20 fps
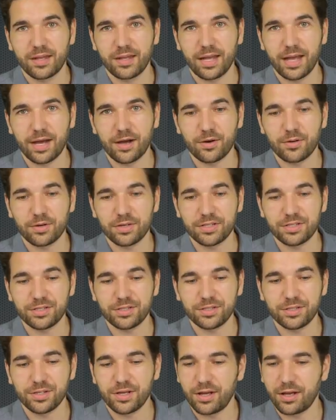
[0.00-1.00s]
Now,
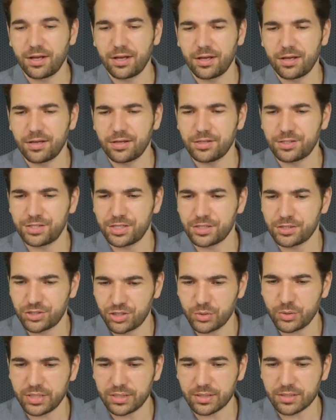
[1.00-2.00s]
she is
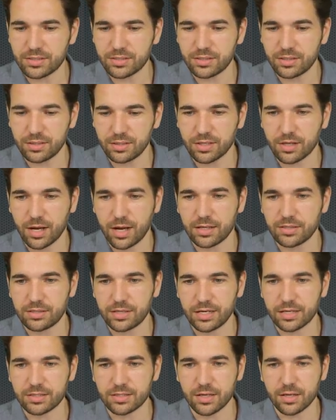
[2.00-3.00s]
doing this in the
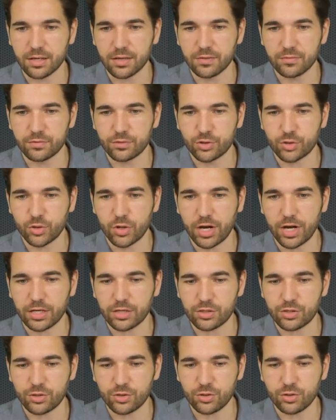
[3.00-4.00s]
context of
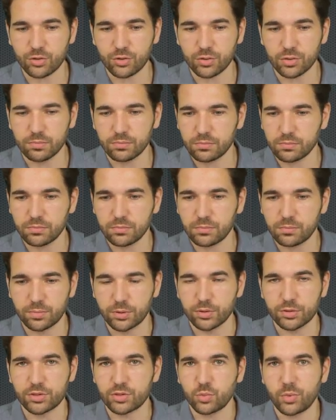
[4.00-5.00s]
trying to
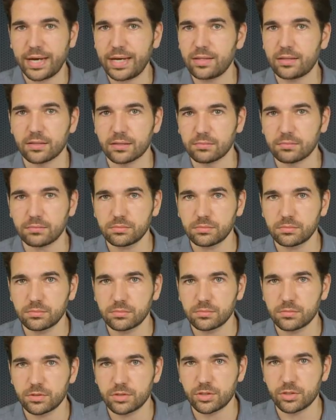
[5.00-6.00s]
persuade them
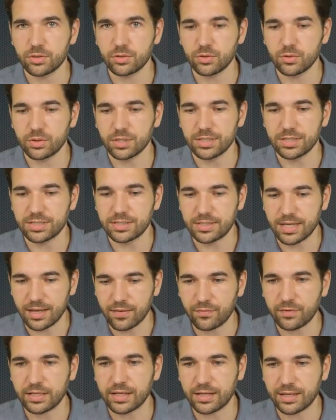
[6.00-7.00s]
to
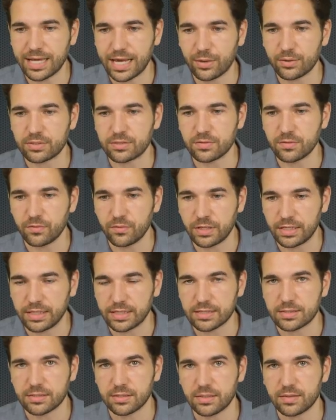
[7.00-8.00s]
safely allow
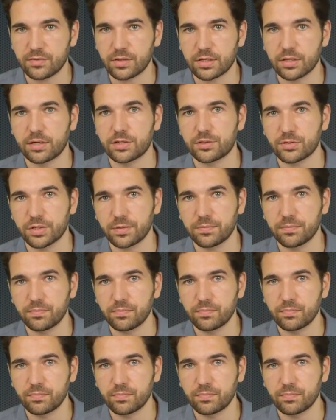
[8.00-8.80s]
civilians to leave the country.